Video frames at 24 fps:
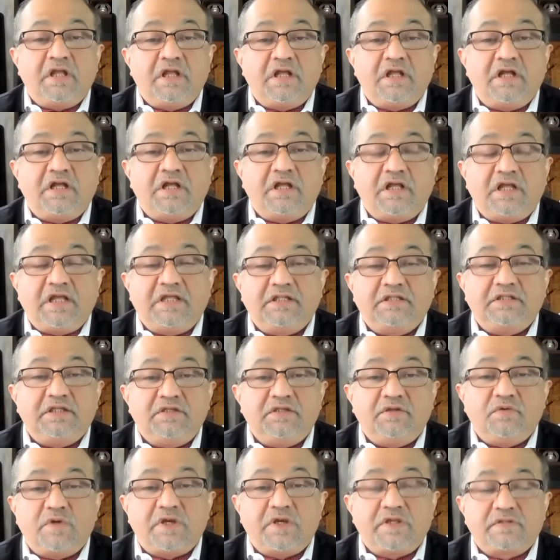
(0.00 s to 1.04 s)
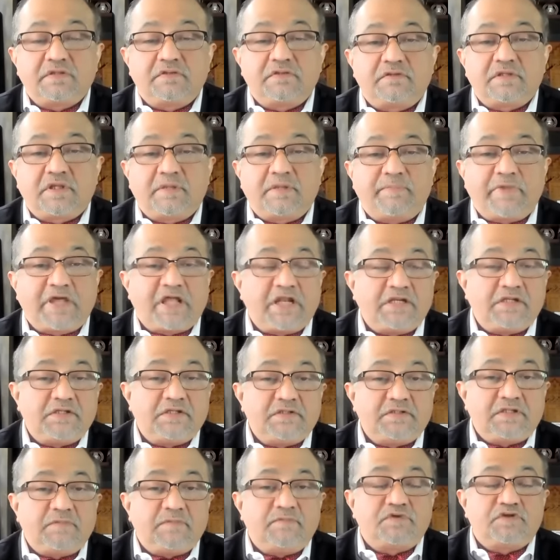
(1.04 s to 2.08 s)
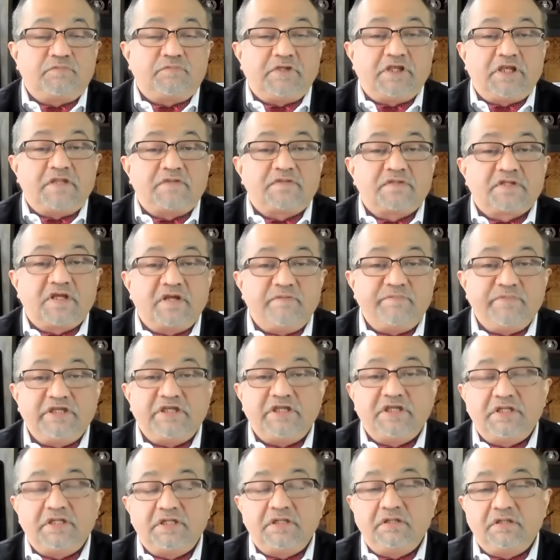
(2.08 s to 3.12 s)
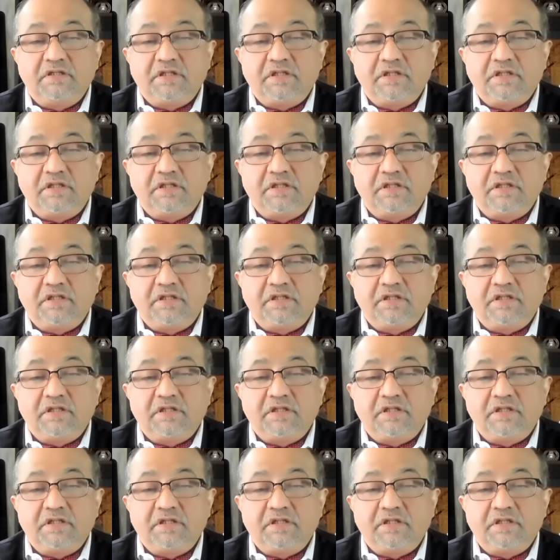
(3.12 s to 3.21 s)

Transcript: Uh, and the U S is apparently seems to be less committed,